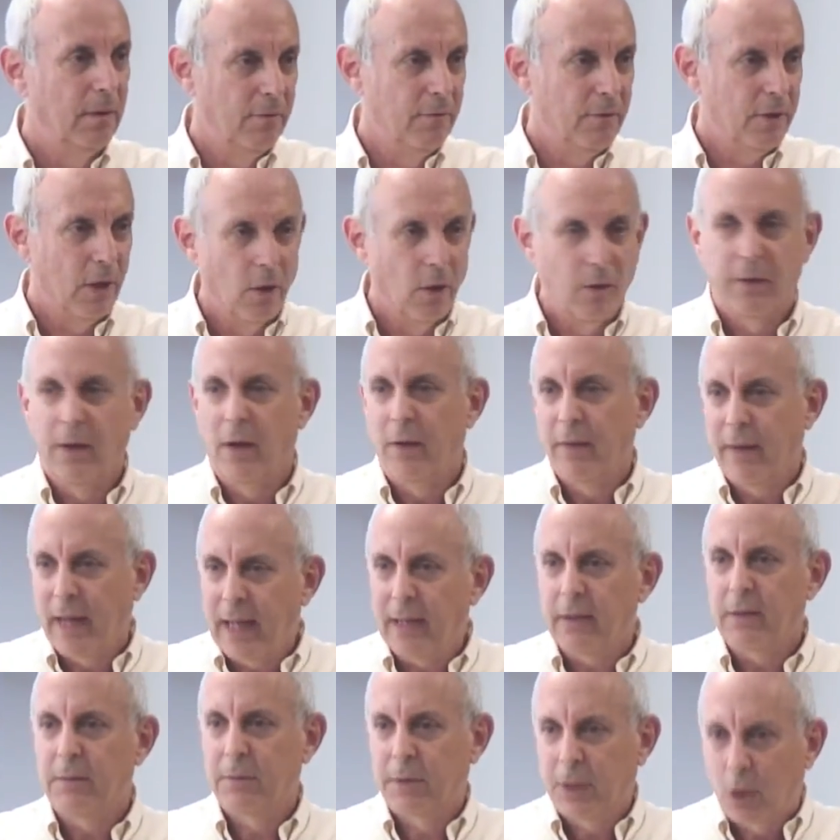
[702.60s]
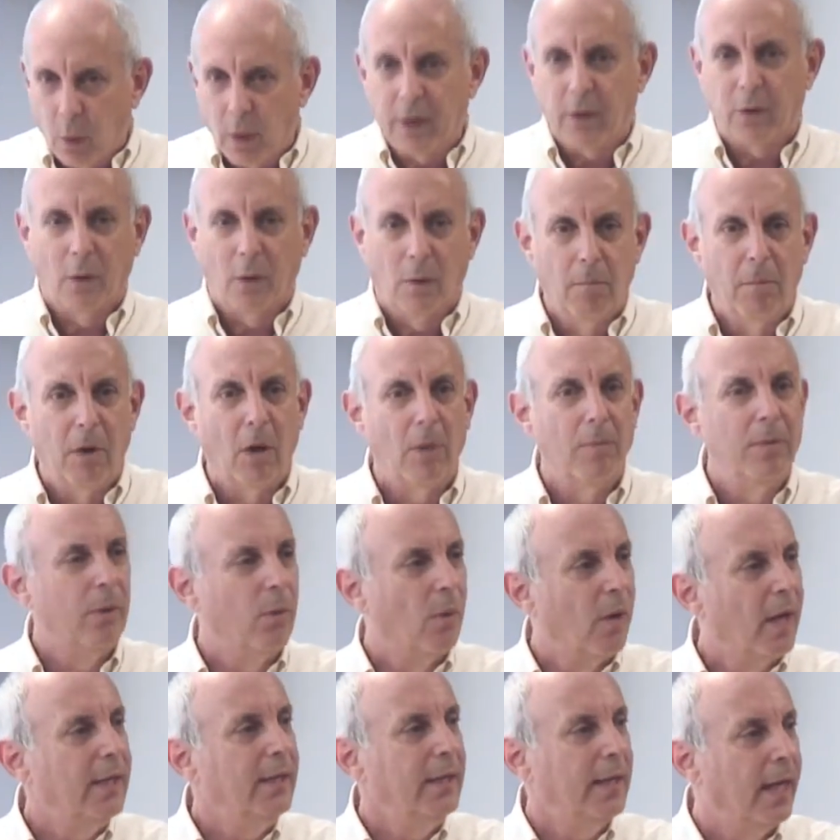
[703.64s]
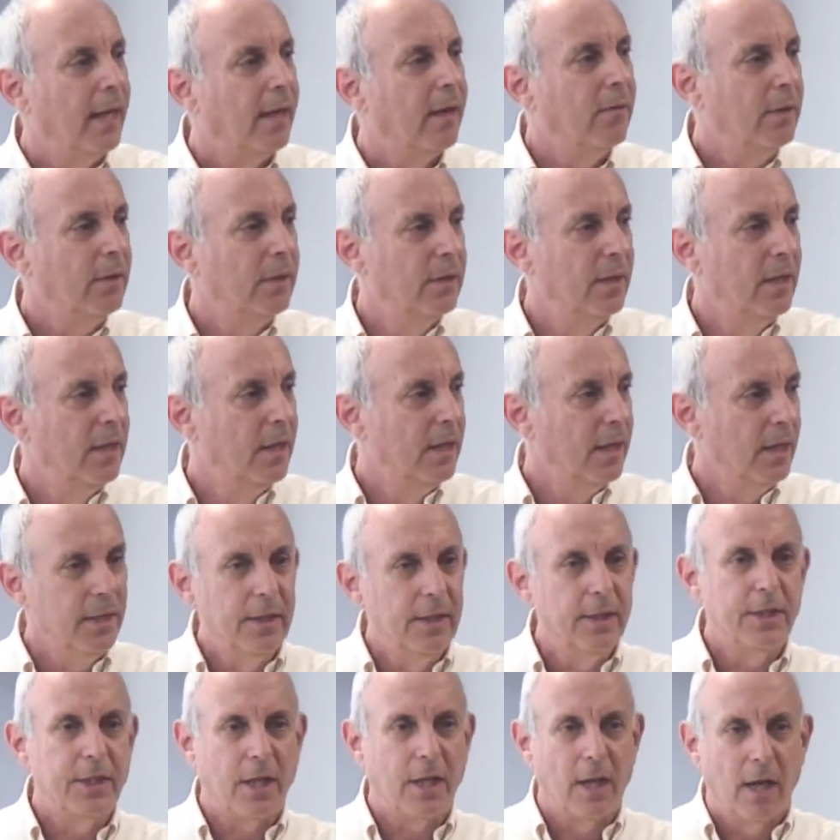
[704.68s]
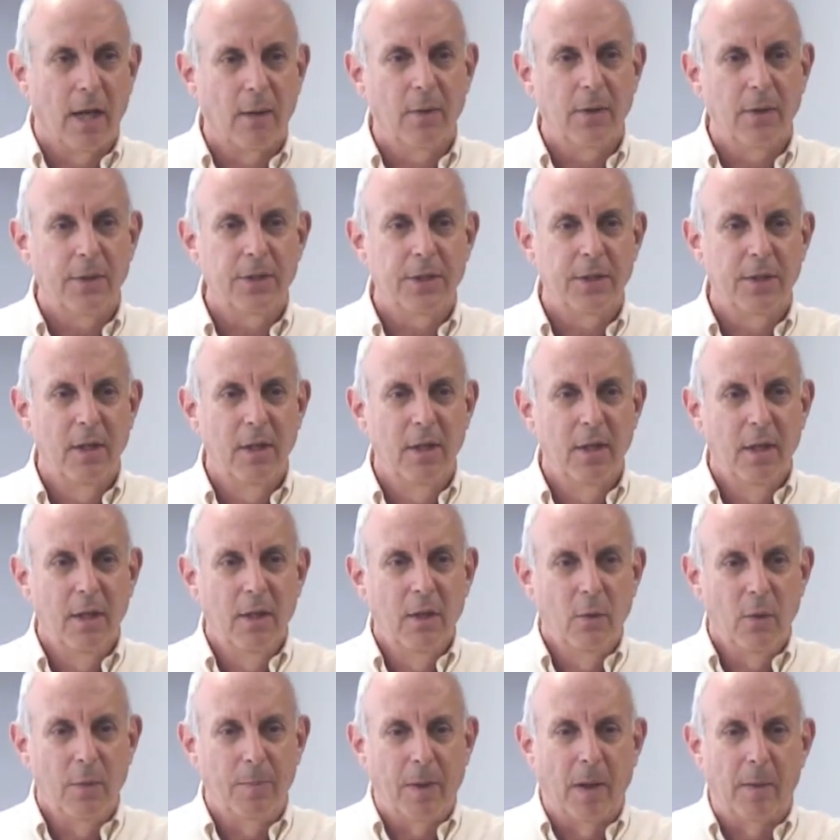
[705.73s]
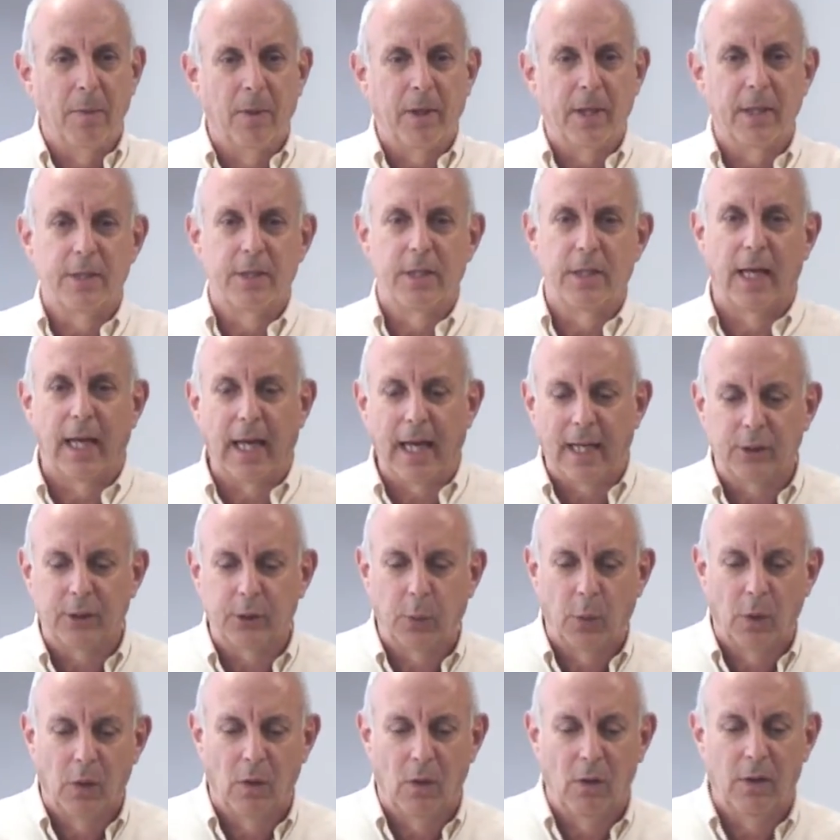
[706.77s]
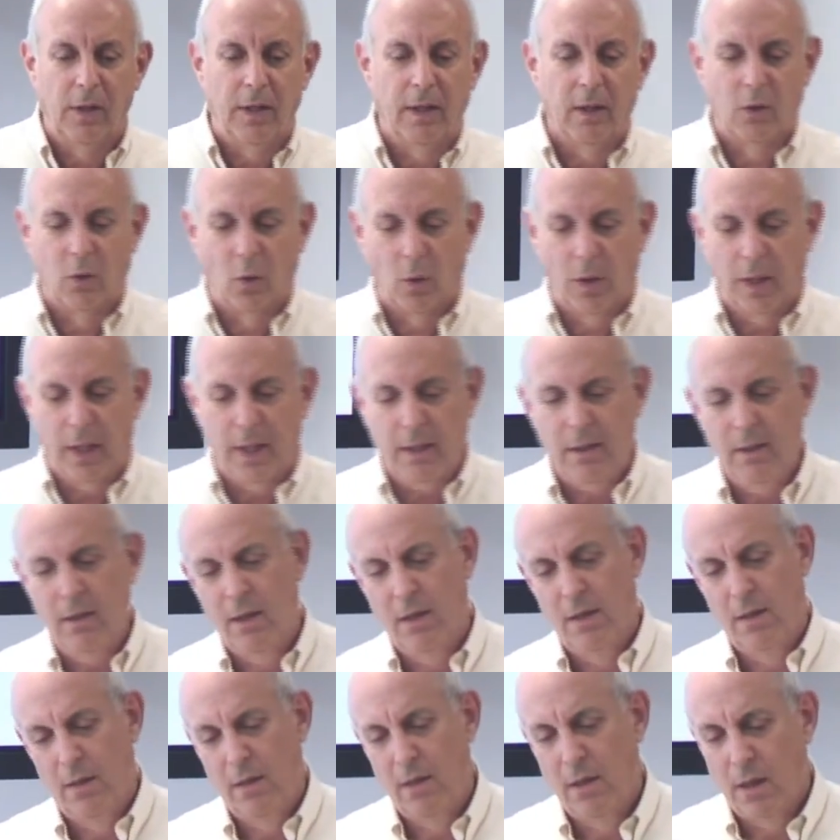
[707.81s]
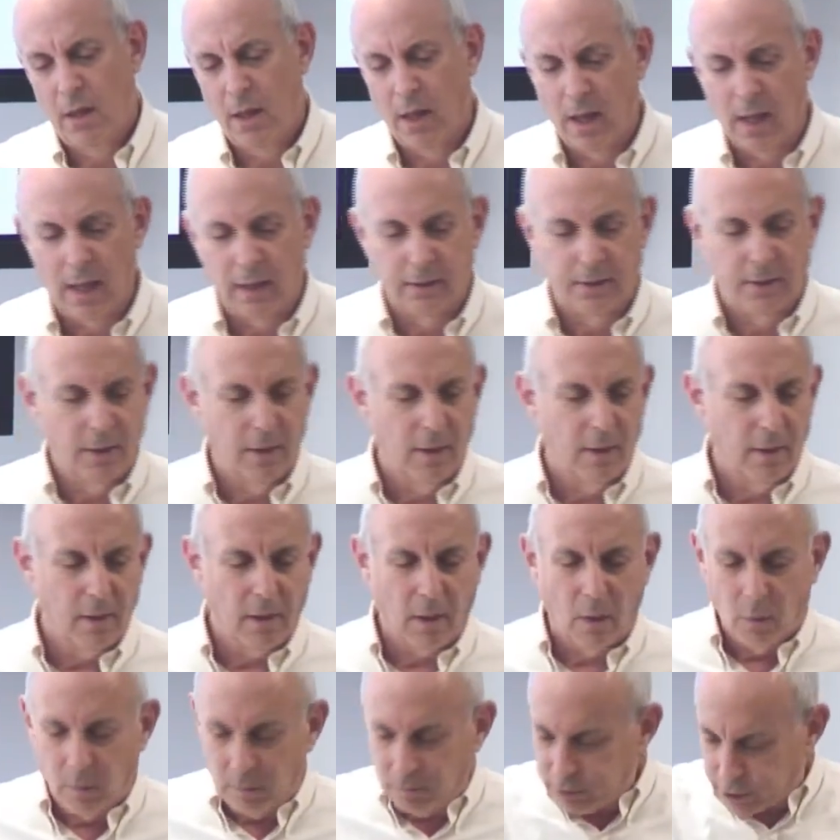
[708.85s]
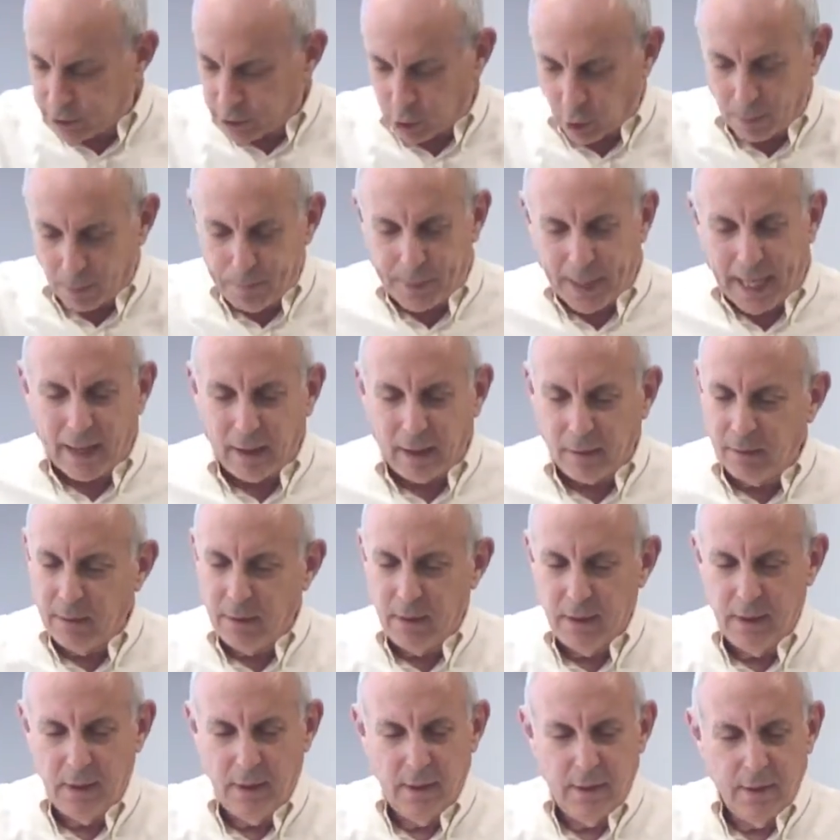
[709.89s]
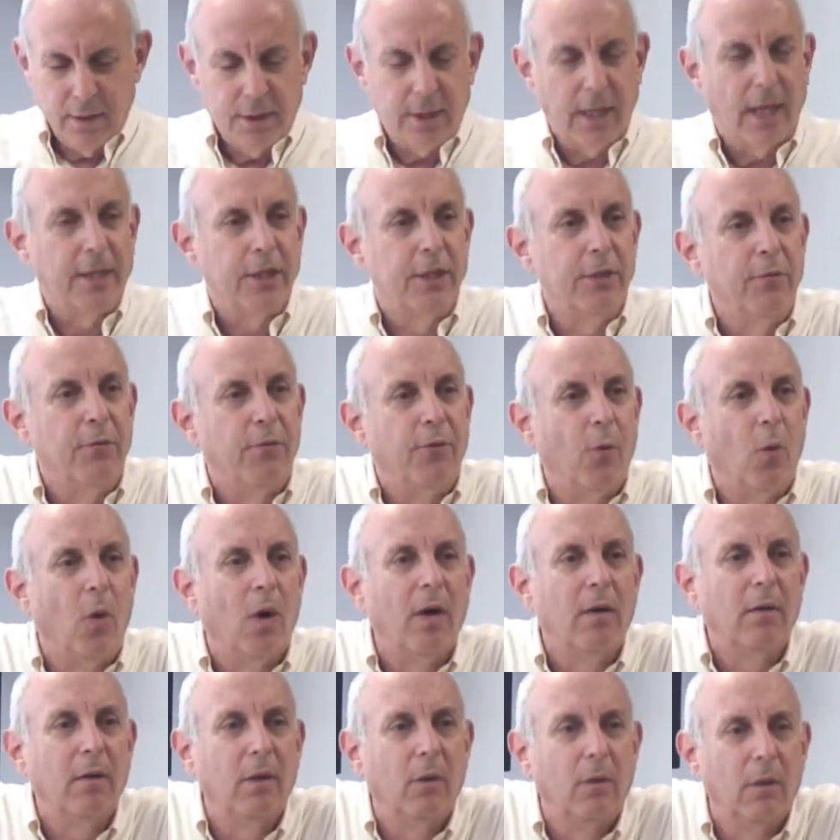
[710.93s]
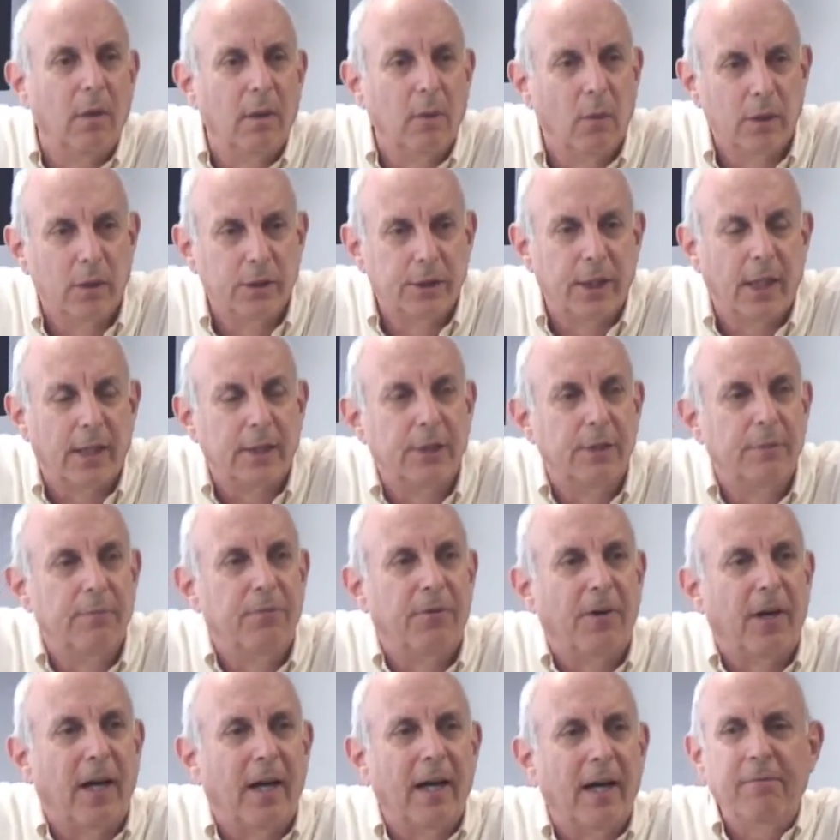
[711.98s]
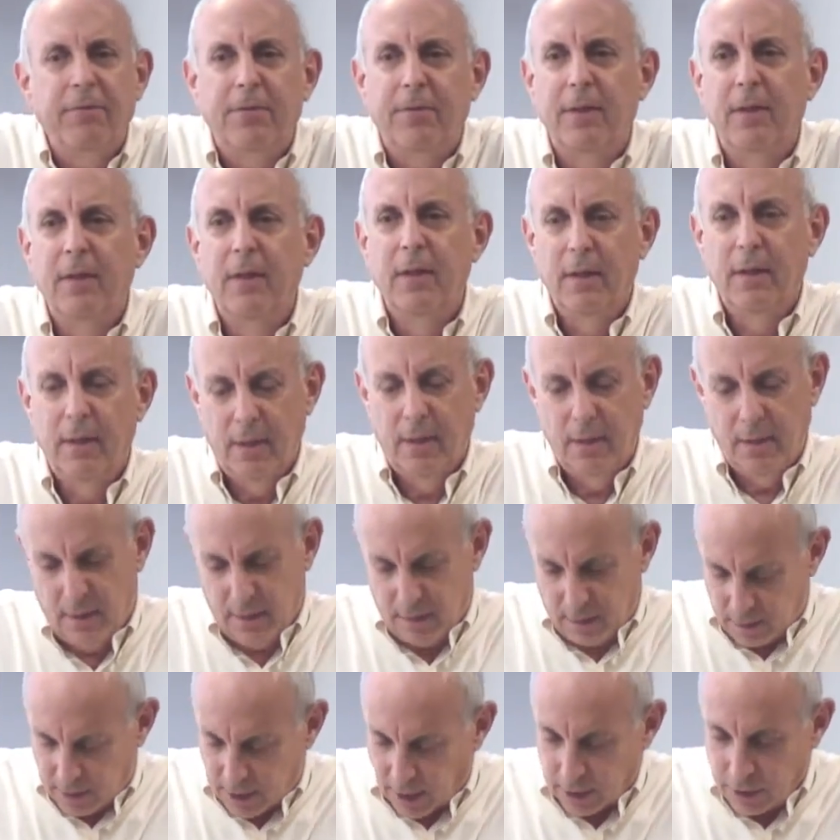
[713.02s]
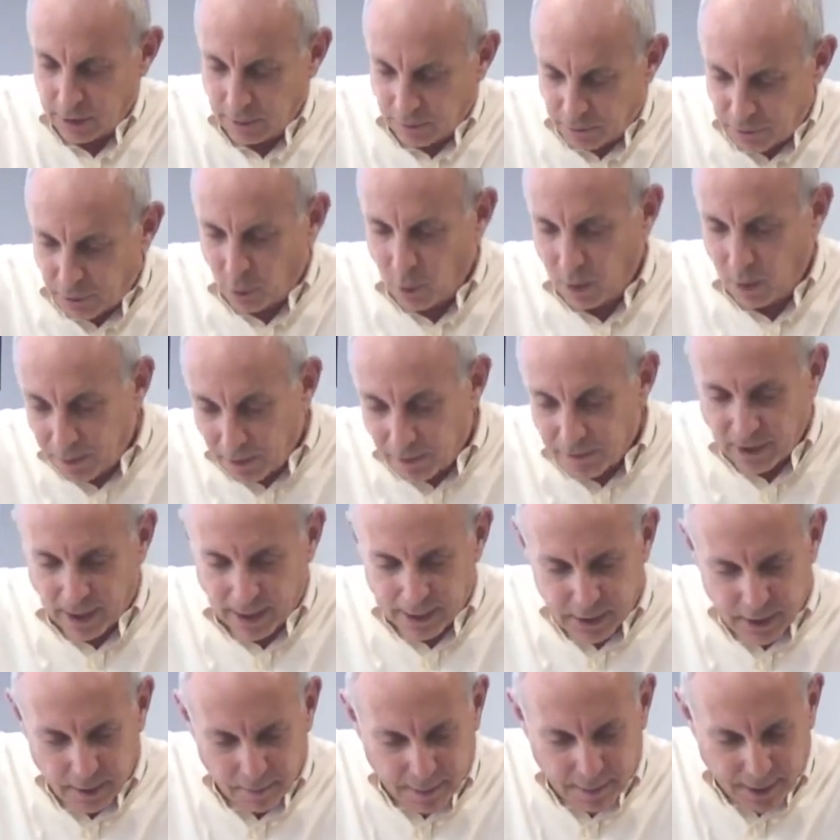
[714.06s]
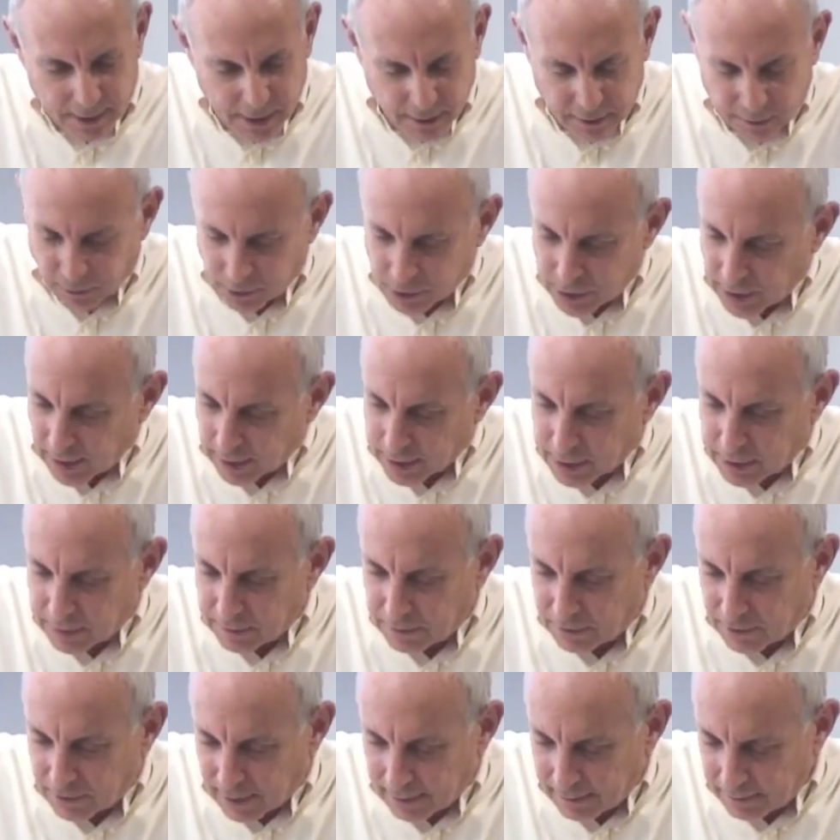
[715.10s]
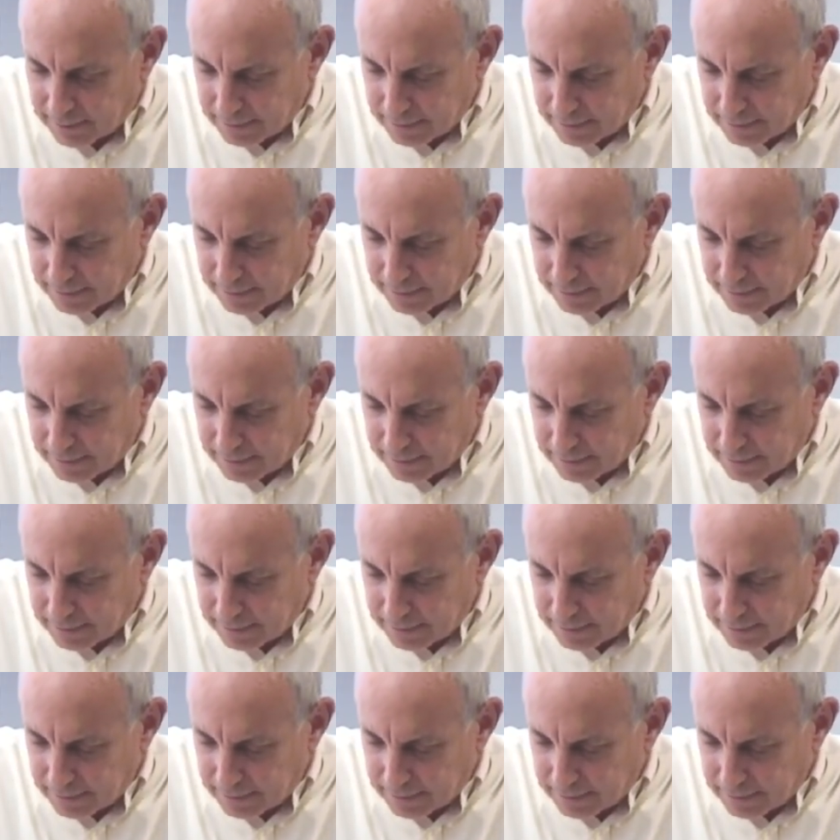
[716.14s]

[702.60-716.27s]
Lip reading: If you don't know that, it's a critical moment right now in this Congress. Republicans in the House will only agree to a stripped out Section 4 or Section 5. Section 4 provides the basis for Section 5.